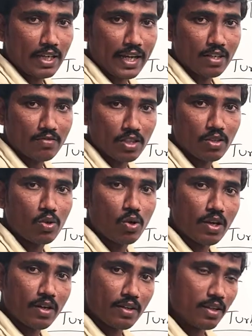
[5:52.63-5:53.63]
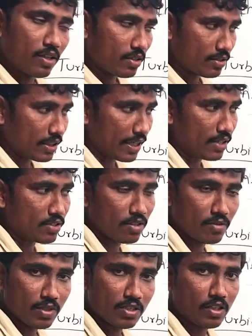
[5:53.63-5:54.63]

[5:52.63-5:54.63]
actually go on the gas turbines.